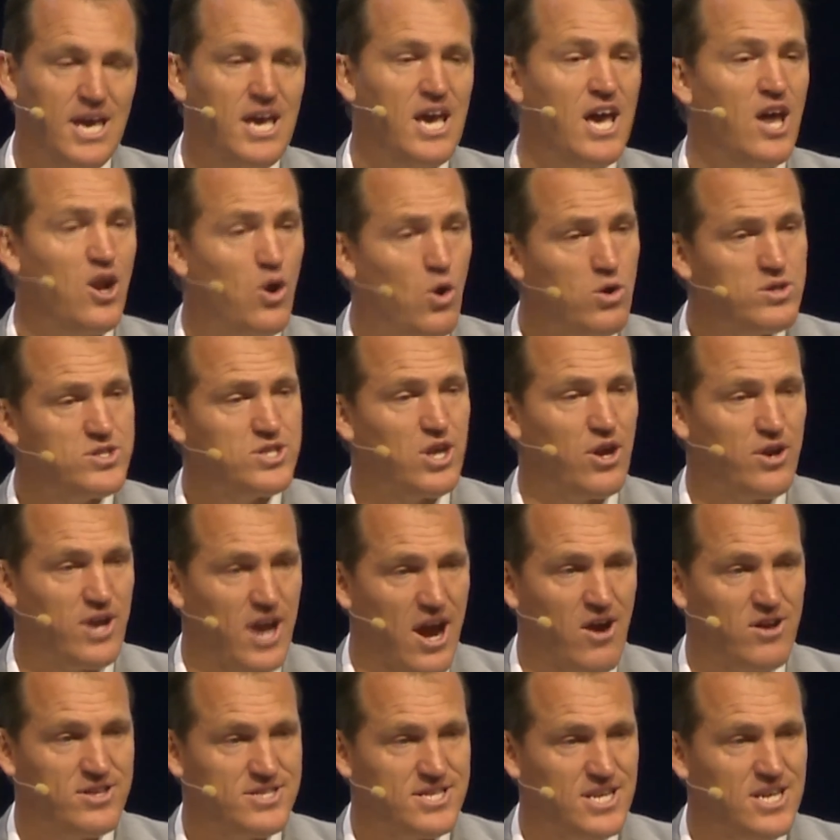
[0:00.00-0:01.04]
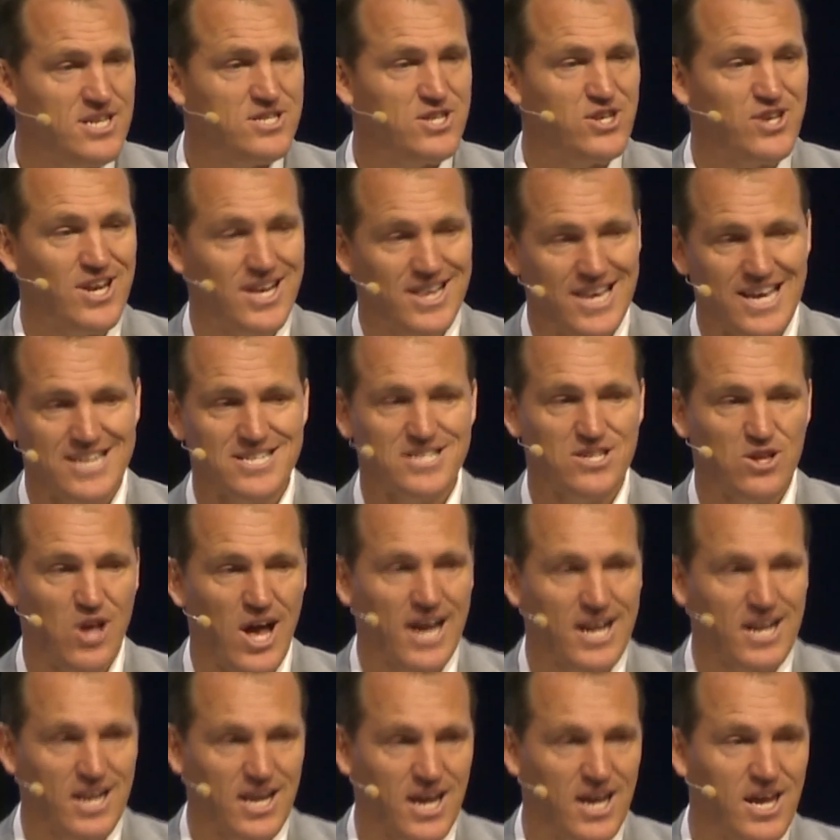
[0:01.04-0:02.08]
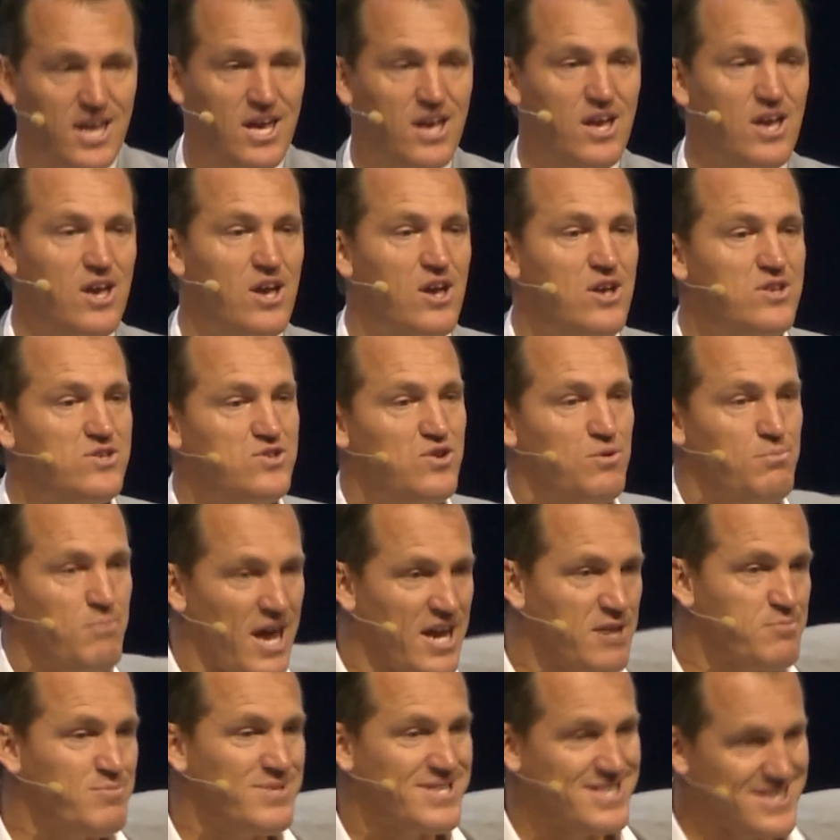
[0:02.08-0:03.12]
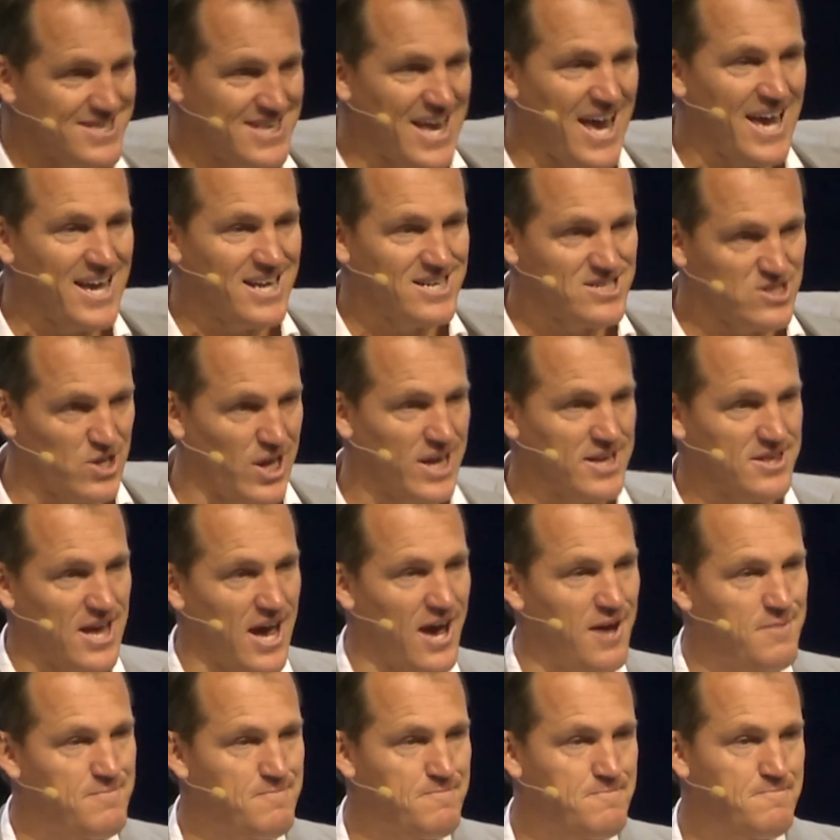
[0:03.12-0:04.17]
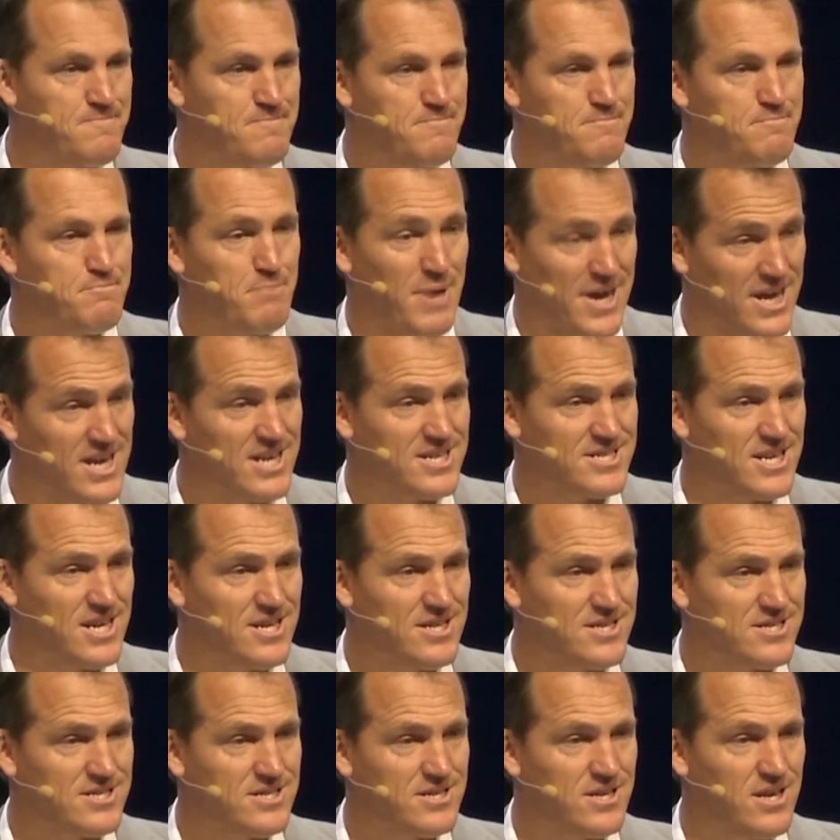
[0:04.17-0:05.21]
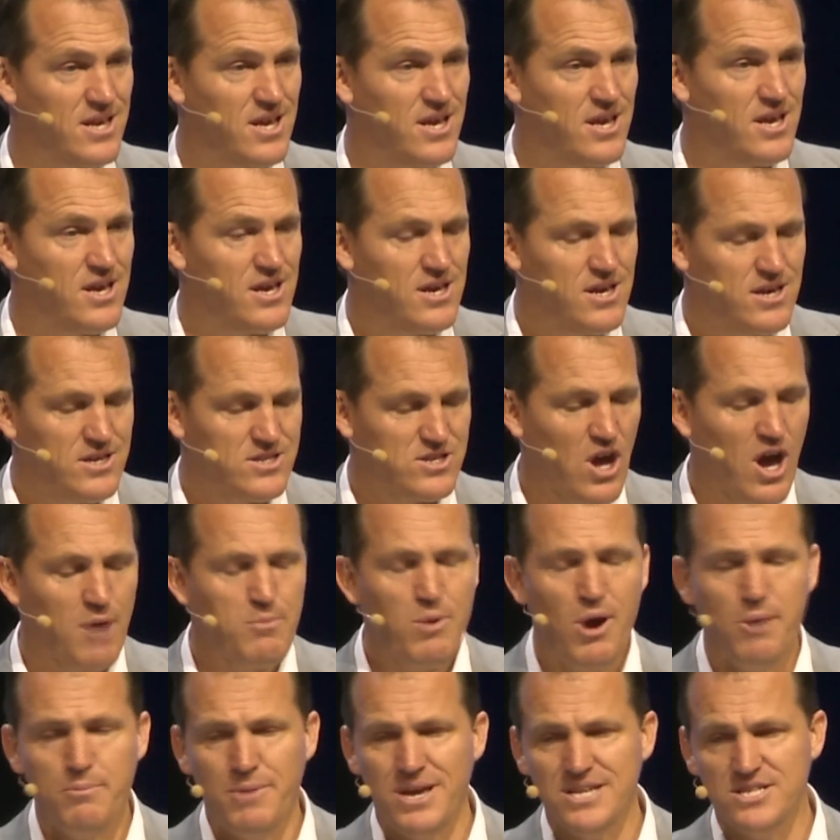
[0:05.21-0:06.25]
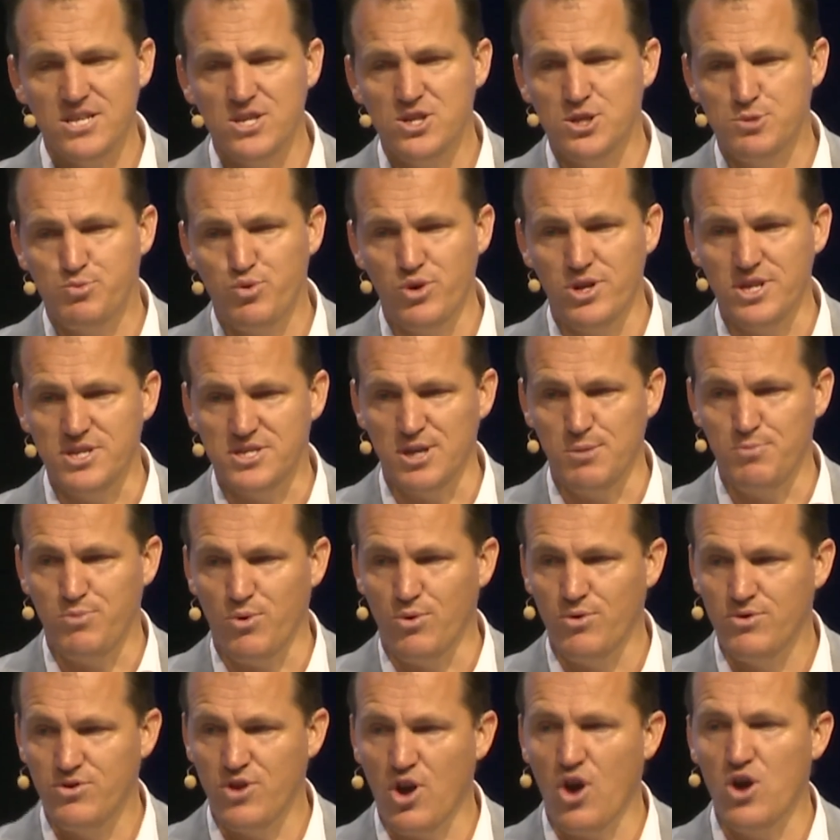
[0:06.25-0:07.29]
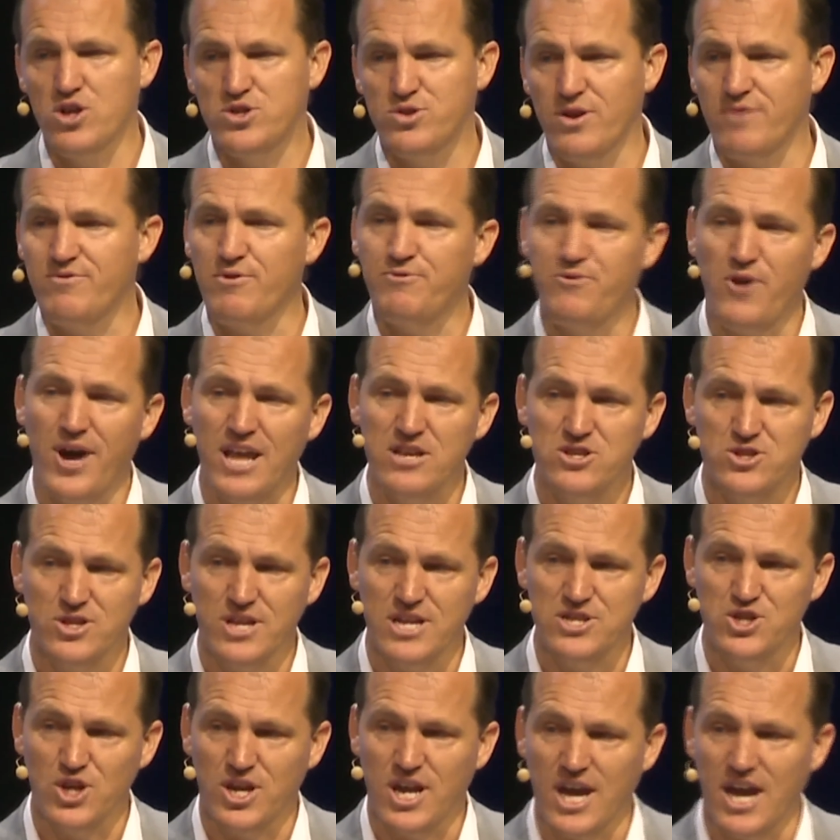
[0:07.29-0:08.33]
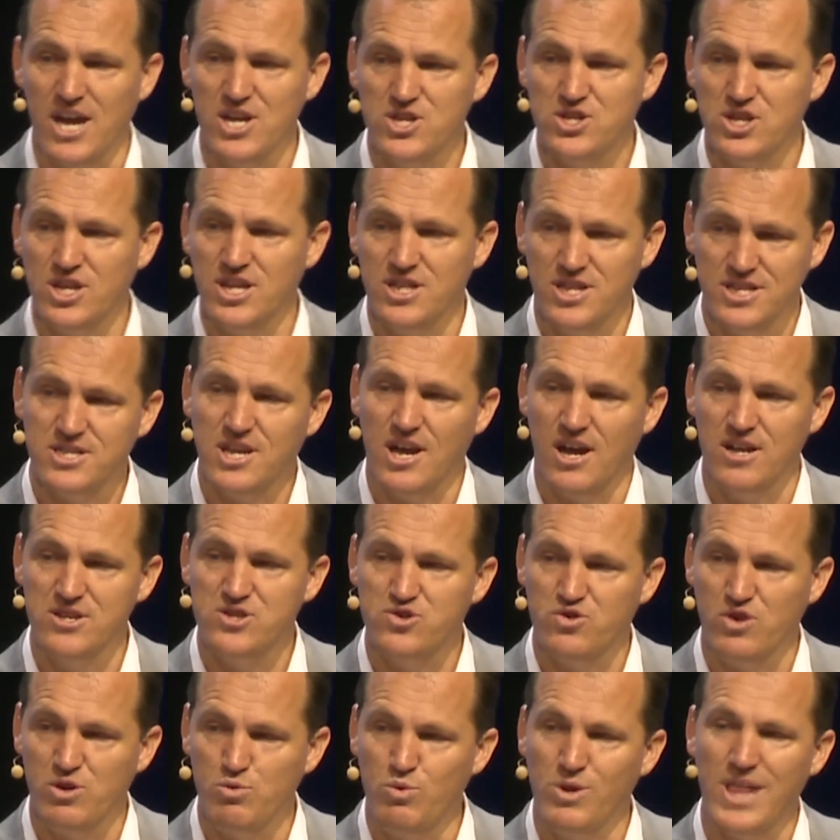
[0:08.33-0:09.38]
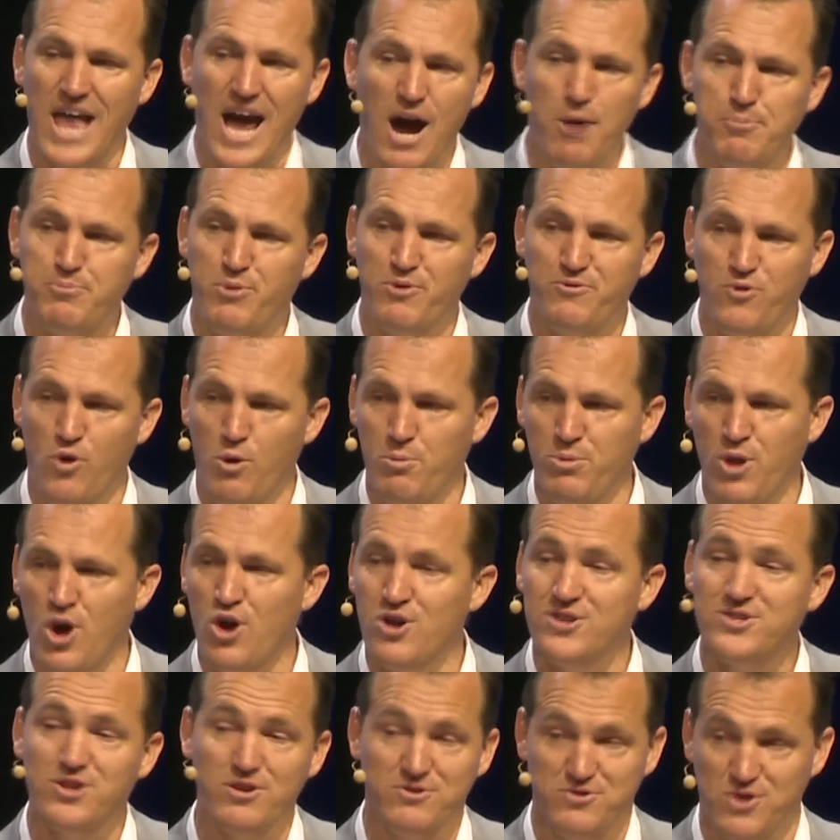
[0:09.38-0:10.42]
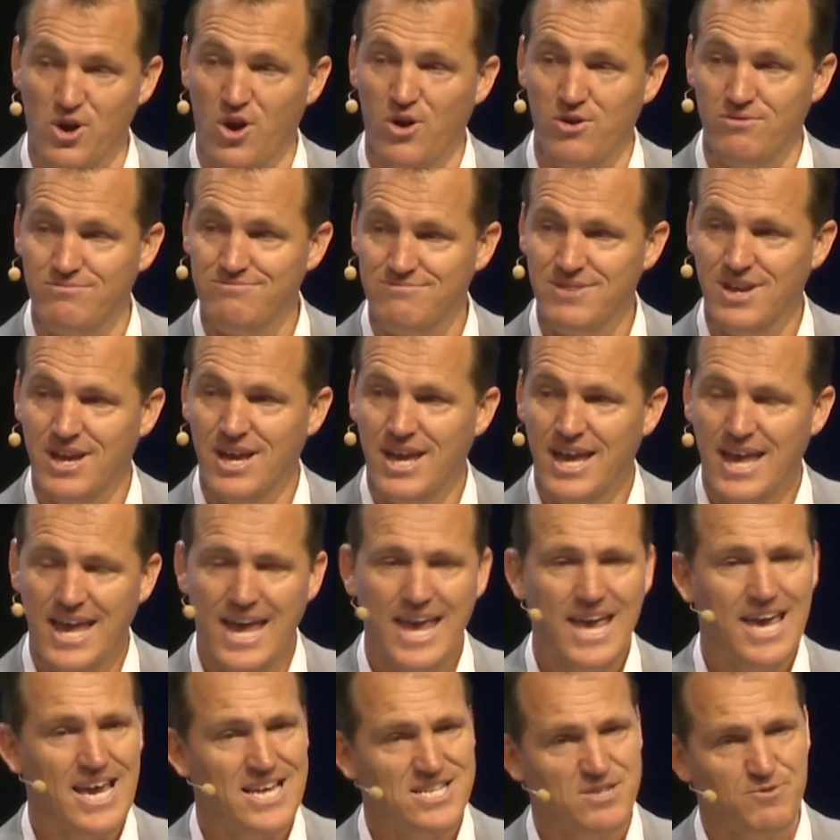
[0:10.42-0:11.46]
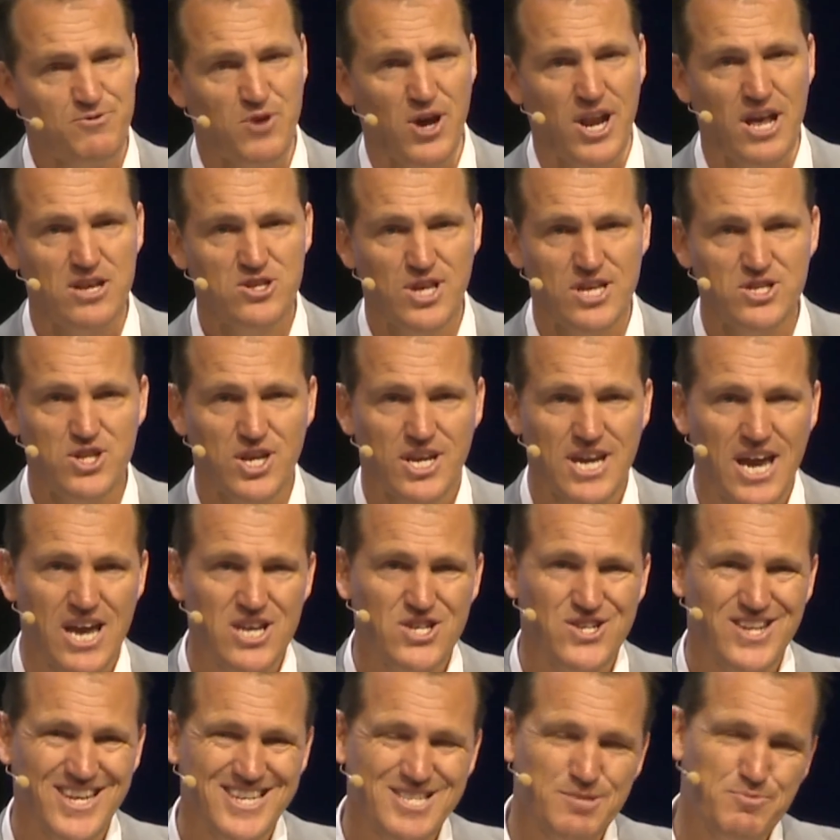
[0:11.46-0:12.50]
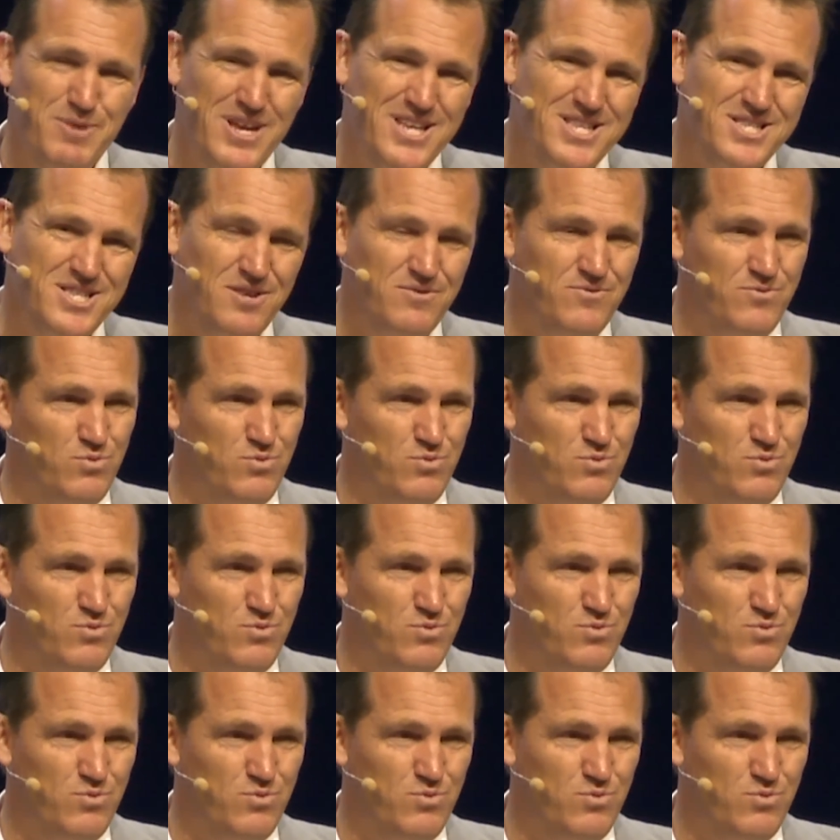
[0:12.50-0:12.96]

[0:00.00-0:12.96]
It also guarantees that you're less likely to make mistakes like that. Making sense? So my message is pretty simple. Those who have a financial education in this country will outperform those that don't. Is a financial education expensive?